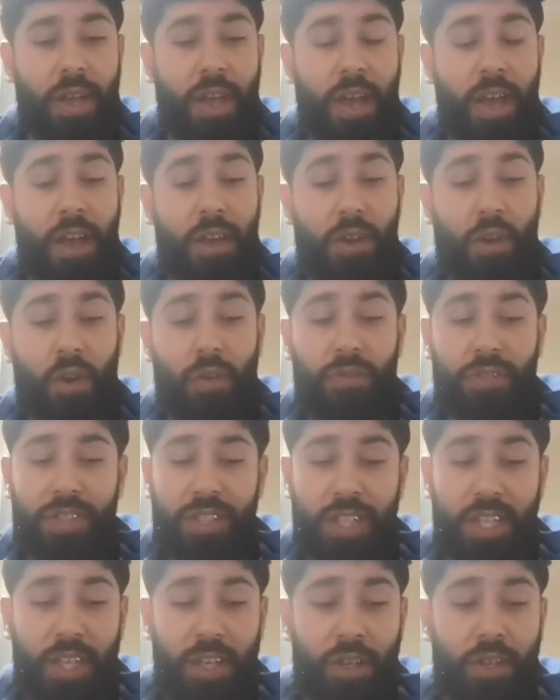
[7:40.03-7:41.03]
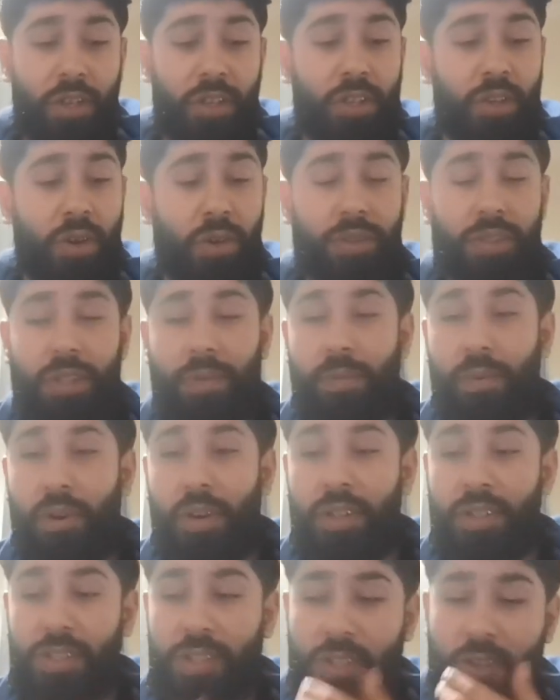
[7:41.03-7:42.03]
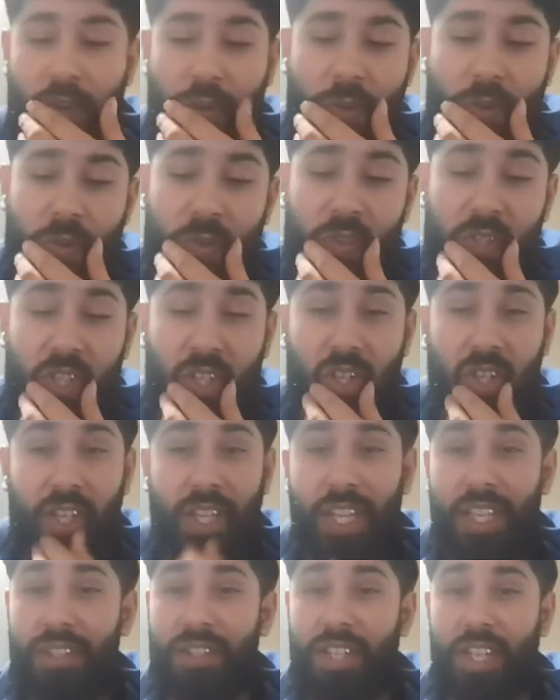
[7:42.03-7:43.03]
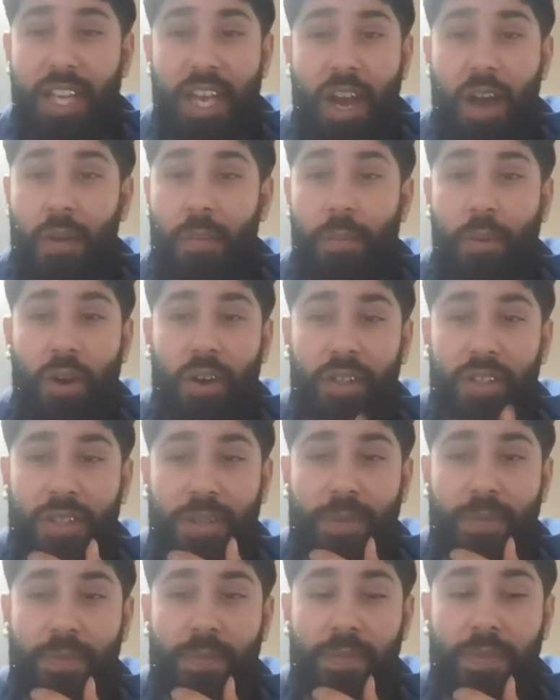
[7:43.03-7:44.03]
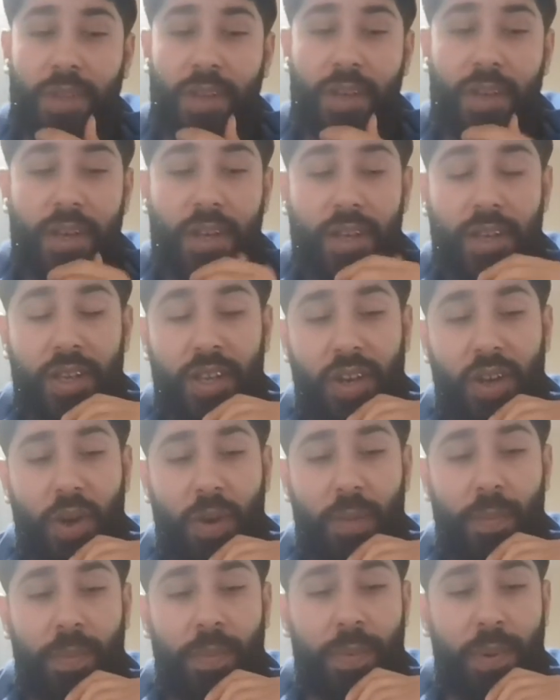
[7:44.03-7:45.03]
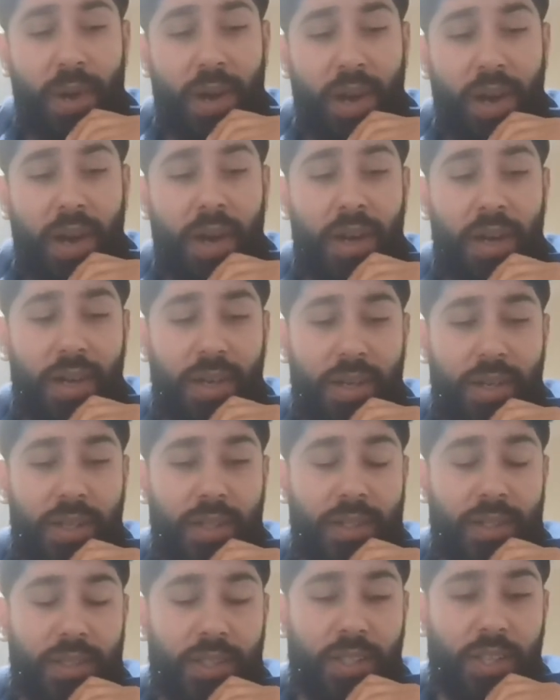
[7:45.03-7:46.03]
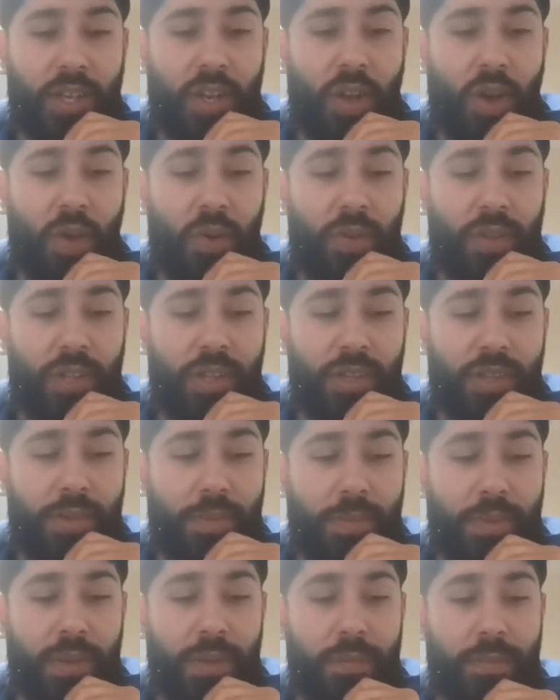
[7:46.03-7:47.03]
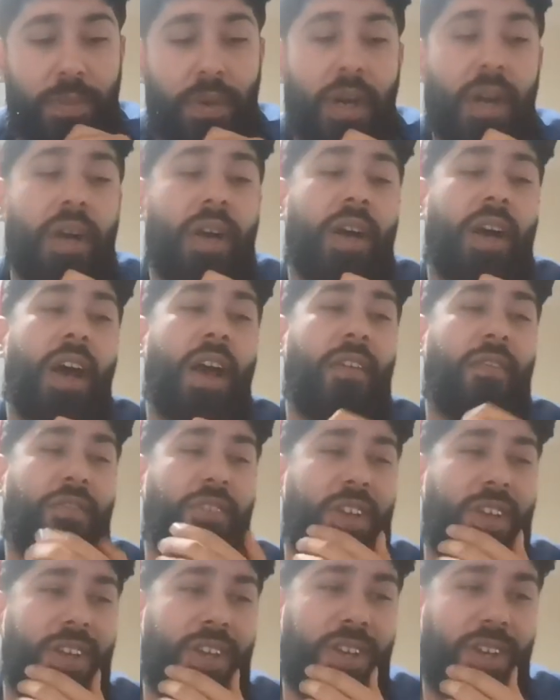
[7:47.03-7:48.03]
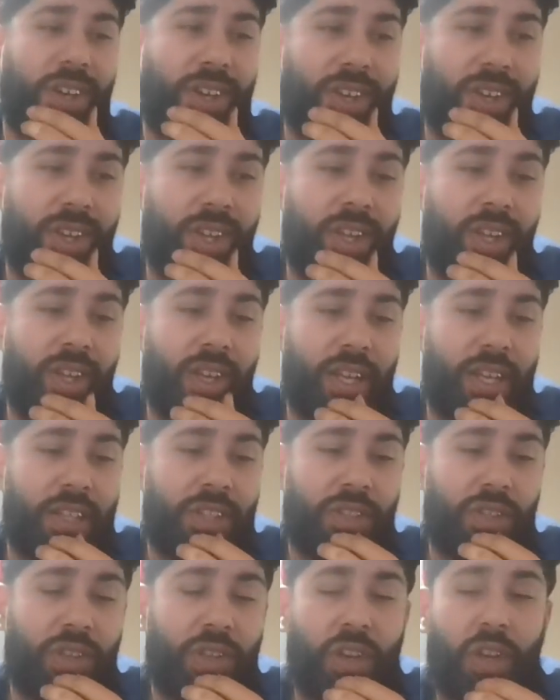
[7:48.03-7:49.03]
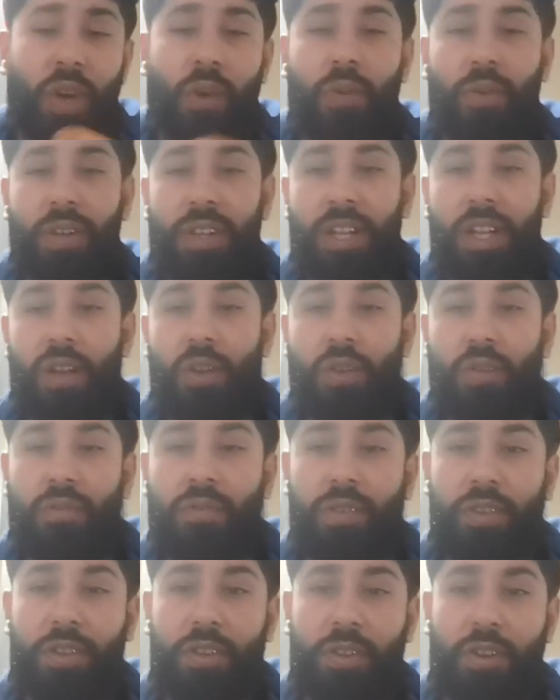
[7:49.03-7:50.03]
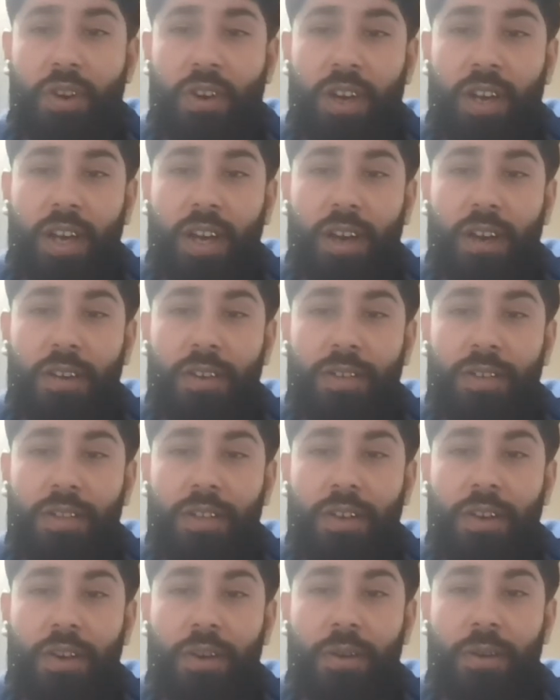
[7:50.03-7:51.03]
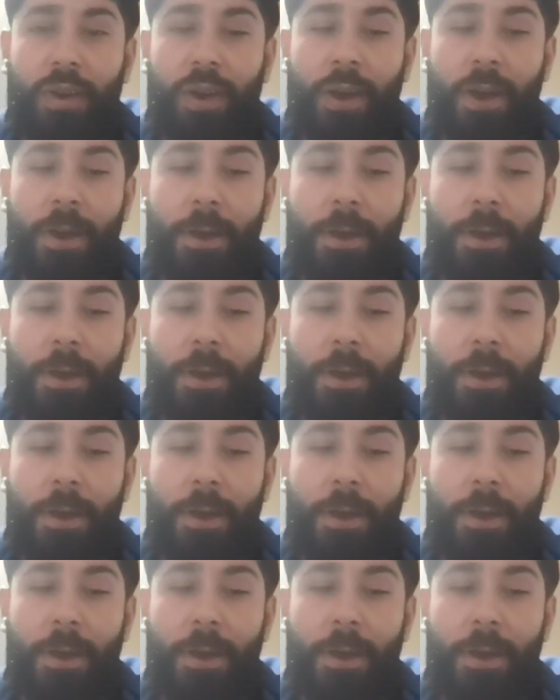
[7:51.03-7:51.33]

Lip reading: And obviously it could go to points, you know, because he could easily outbox him, you know. But, you know, there's a big but. I think he's going to go in there, look for the knockout, you know.